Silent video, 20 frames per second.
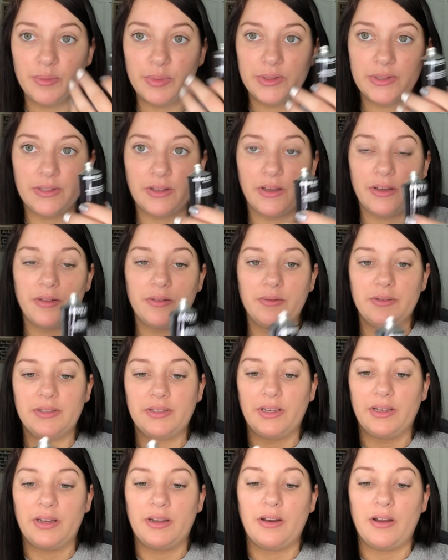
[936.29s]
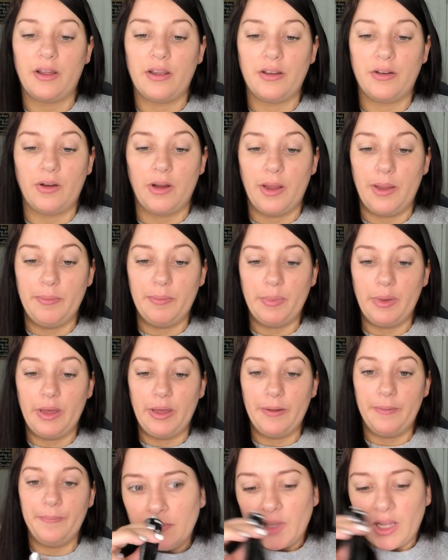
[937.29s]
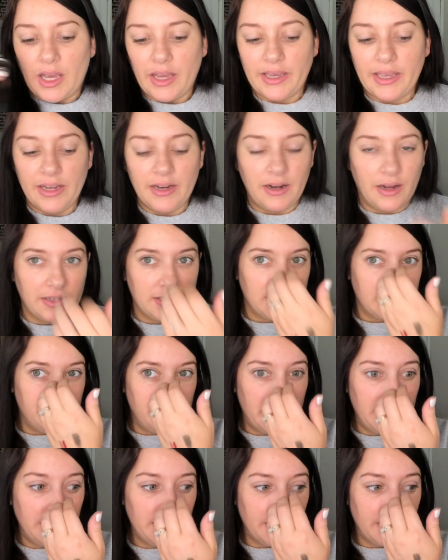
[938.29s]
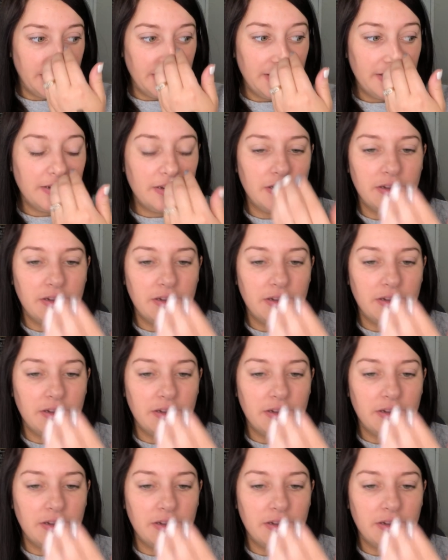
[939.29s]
So it's like a night cream, but I cannot smell it.